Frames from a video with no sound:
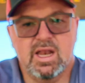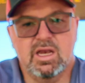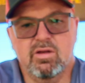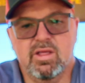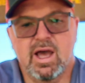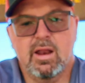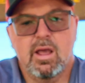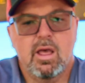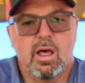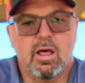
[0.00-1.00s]
had to do that.
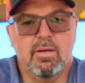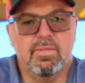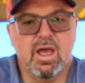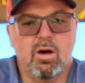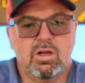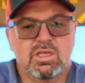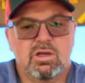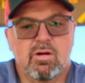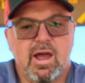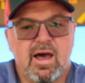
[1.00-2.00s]
They
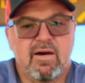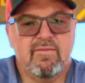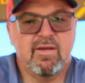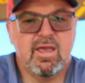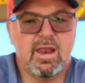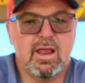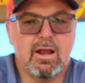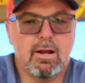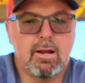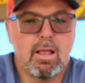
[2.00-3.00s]
also have in
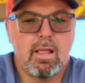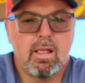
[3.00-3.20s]
here,